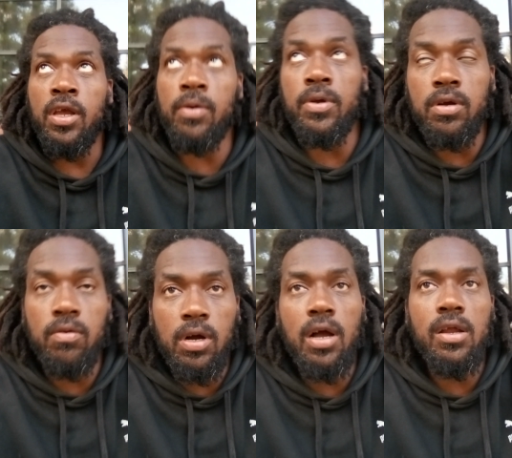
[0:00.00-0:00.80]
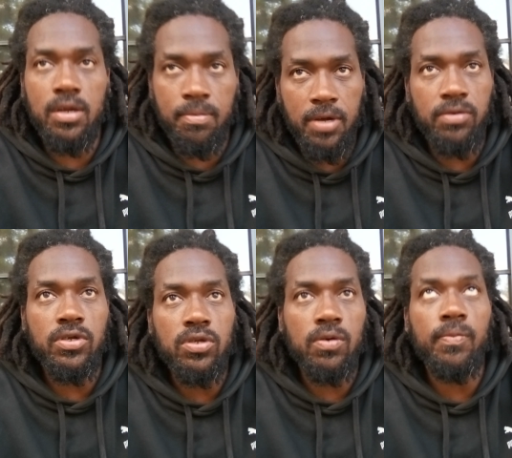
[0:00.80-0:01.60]
area code, island,
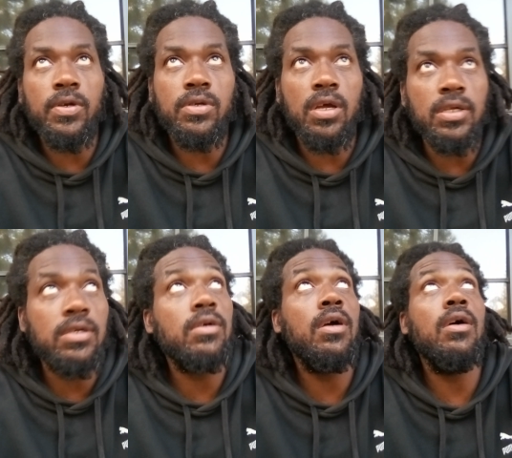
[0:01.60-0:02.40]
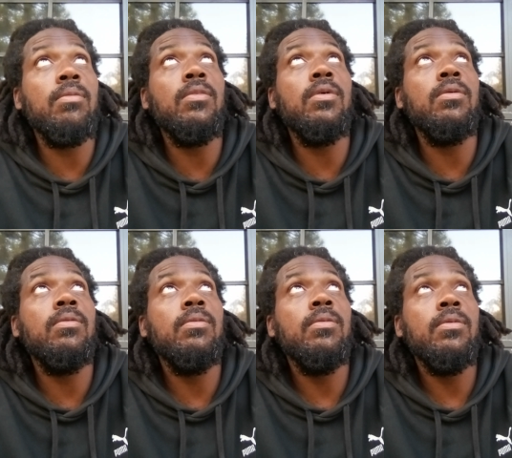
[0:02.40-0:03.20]
mountain, universe, galaxy, cosmos,
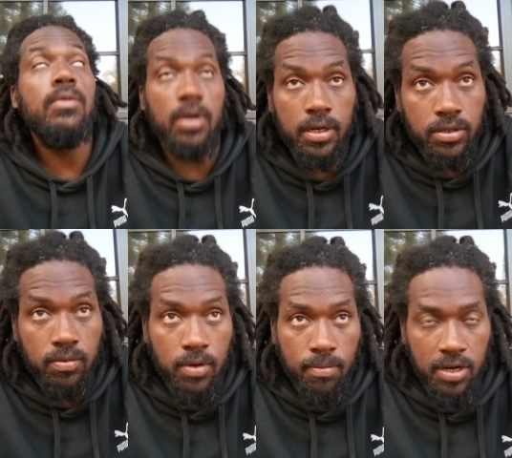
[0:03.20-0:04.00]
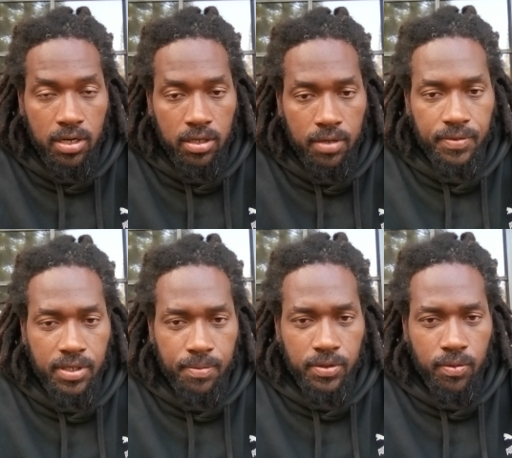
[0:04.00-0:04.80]
ashram, and all the hippies,
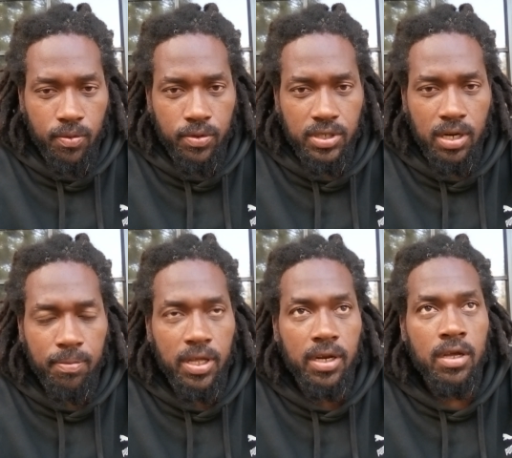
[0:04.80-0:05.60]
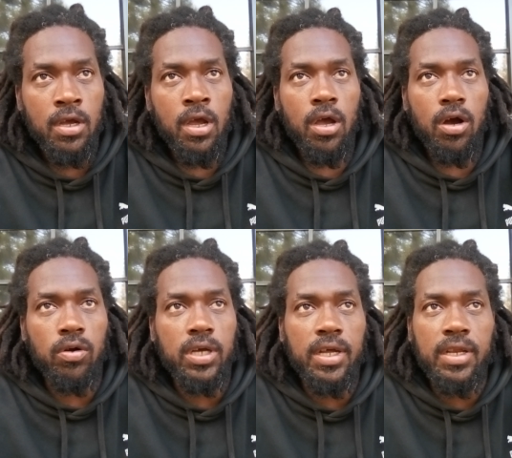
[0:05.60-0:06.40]
hippies over on top planet.
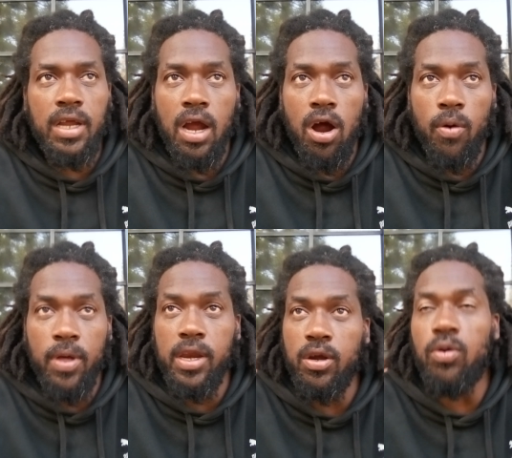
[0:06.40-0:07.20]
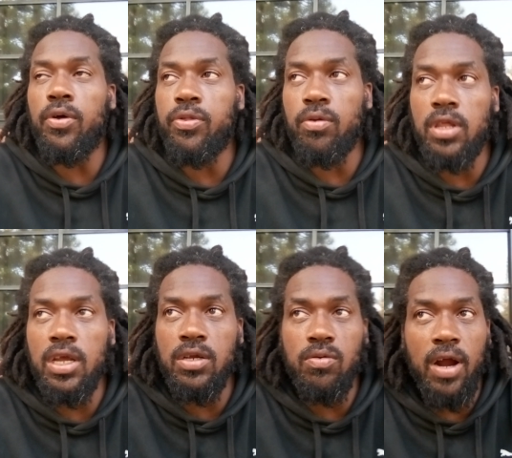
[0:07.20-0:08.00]
Okay, they already going through
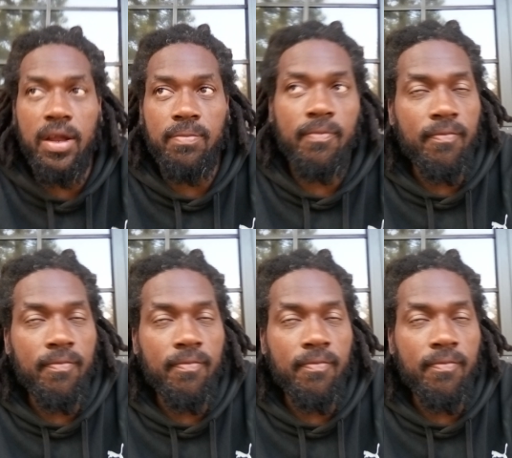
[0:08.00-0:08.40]
things, right?